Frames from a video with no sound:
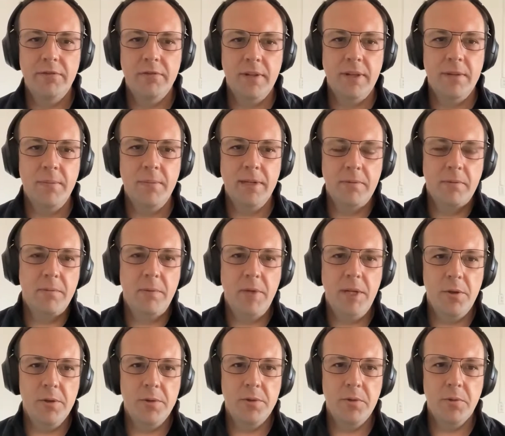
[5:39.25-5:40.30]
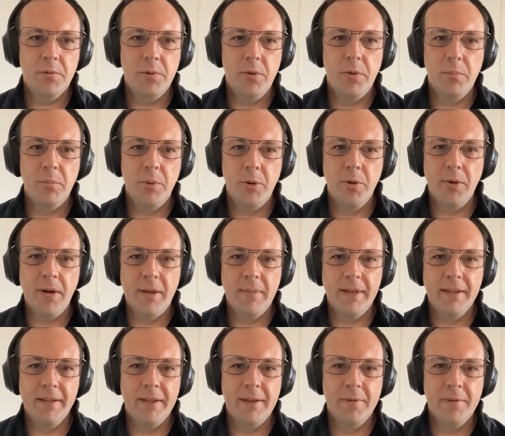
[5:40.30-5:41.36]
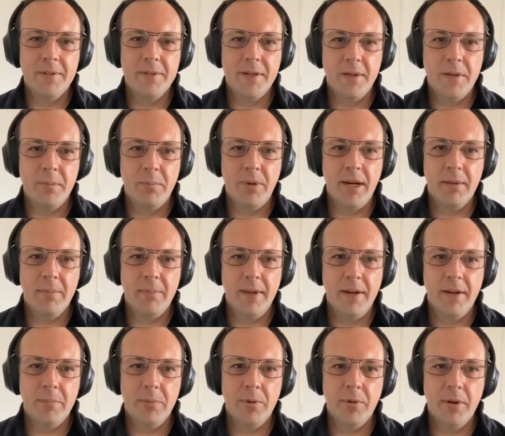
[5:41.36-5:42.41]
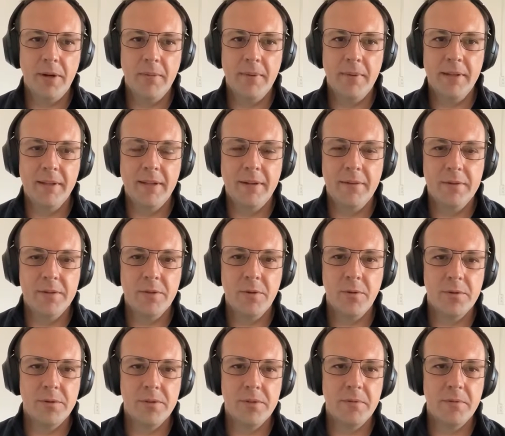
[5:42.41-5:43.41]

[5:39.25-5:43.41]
I mean, we also wrote a programming language in a pragmatic programming language course.